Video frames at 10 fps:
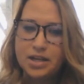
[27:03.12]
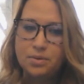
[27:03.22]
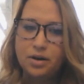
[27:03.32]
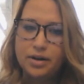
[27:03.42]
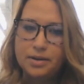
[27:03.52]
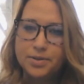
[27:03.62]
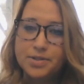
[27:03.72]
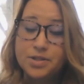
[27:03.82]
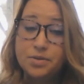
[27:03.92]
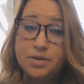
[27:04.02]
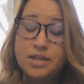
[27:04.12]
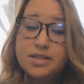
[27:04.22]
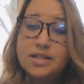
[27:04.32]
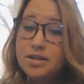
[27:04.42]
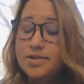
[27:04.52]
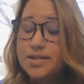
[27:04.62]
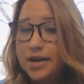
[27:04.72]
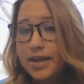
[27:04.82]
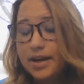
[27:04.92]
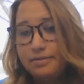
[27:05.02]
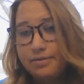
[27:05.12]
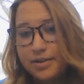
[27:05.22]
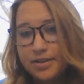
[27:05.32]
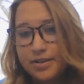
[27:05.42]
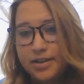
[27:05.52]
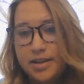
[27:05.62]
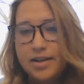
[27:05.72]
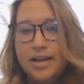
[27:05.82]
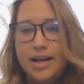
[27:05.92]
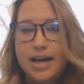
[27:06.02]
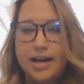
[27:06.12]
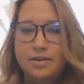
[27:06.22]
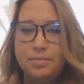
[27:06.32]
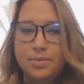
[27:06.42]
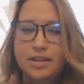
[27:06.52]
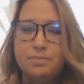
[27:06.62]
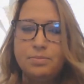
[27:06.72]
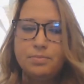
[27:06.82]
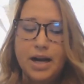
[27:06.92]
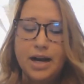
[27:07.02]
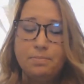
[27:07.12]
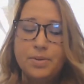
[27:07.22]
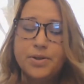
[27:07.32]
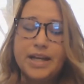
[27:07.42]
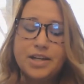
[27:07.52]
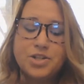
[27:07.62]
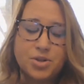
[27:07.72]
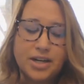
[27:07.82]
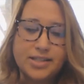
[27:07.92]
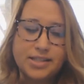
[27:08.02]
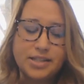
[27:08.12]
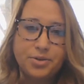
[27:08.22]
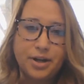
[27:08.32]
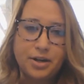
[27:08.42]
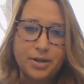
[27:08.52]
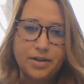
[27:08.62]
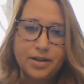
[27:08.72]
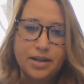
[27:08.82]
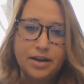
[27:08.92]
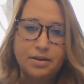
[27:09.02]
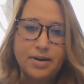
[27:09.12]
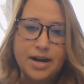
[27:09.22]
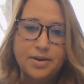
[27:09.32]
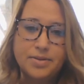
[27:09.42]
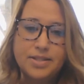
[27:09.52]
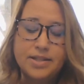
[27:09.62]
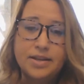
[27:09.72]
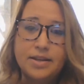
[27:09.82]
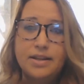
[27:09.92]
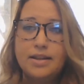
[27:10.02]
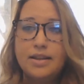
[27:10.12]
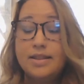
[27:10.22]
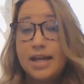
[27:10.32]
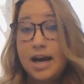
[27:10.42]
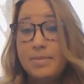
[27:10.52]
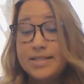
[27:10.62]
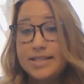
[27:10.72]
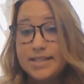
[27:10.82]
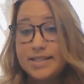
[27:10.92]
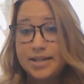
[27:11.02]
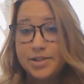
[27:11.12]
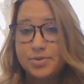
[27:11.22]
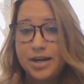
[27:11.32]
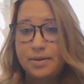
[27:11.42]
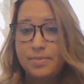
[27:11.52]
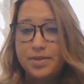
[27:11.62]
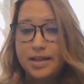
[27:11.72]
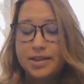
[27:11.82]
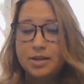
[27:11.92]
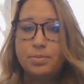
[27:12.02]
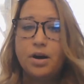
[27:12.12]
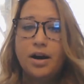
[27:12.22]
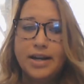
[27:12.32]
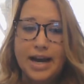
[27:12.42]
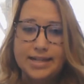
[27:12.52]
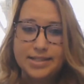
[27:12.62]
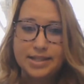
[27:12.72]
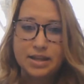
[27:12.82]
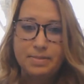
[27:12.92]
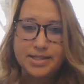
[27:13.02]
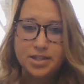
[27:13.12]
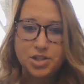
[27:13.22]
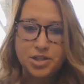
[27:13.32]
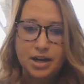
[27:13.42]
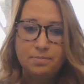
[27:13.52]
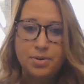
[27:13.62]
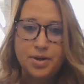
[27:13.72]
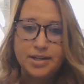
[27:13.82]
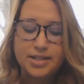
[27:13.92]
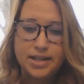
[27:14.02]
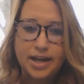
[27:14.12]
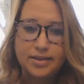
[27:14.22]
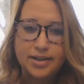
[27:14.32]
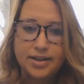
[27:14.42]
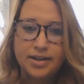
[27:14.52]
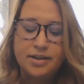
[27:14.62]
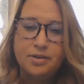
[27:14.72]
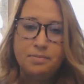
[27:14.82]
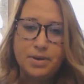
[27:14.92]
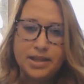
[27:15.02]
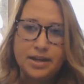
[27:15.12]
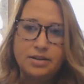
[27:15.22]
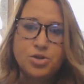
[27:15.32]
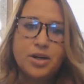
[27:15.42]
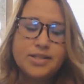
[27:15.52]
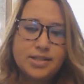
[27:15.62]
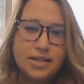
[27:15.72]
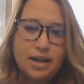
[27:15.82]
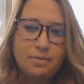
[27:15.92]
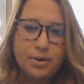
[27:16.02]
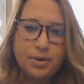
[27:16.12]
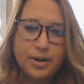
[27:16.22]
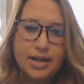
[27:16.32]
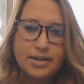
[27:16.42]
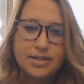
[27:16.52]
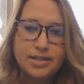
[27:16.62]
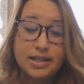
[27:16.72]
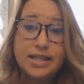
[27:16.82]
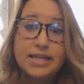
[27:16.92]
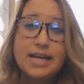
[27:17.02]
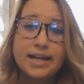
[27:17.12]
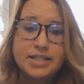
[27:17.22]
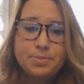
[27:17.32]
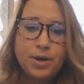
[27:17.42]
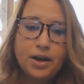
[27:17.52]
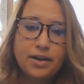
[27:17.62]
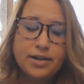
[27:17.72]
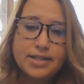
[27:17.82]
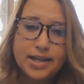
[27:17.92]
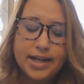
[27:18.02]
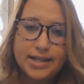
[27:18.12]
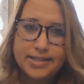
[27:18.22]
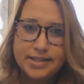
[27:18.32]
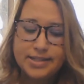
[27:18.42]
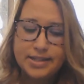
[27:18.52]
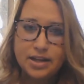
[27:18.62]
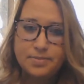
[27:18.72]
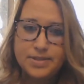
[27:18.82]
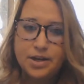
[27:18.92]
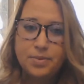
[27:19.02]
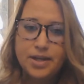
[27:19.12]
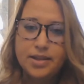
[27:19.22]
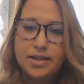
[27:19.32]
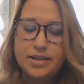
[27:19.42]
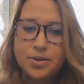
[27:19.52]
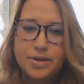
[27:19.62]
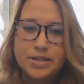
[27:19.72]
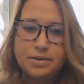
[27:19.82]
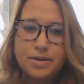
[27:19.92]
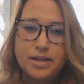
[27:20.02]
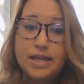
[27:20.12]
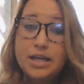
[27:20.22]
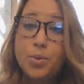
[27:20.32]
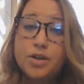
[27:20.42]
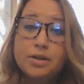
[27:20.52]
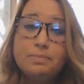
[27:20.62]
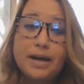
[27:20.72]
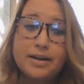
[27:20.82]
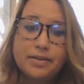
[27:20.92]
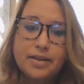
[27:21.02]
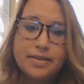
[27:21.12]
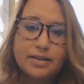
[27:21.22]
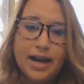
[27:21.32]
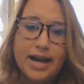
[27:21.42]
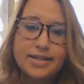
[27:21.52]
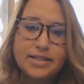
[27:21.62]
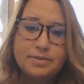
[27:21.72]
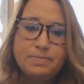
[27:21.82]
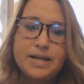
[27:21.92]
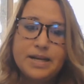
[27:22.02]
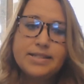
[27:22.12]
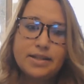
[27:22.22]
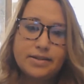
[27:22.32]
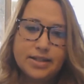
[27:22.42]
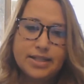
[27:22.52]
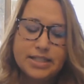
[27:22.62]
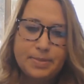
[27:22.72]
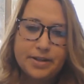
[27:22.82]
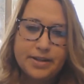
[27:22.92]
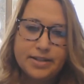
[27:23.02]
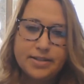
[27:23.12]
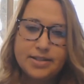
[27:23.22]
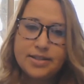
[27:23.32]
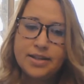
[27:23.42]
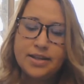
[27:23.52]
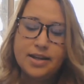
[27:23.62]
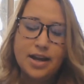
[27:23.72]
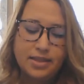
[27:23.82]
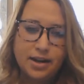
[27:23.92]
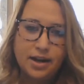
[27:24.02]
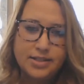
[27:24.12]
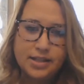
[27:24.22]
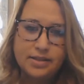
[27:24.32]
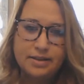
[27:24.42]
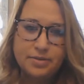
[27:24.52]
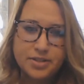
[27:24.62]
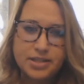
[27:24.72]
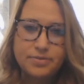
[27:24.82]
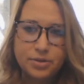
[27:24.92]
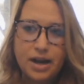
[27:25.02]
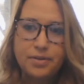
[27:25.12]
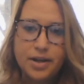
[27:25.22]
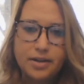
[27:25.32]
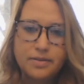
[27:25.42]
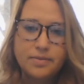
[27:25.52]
you are able to continue down that funnel and really build that trust and credibility around them as a sales rep that they're broadcasting the message that I'm putting together, but then trusting that brand that the next product that Kensington comes out with is going to be equal or better than the last based on their experience and the content they've received around it.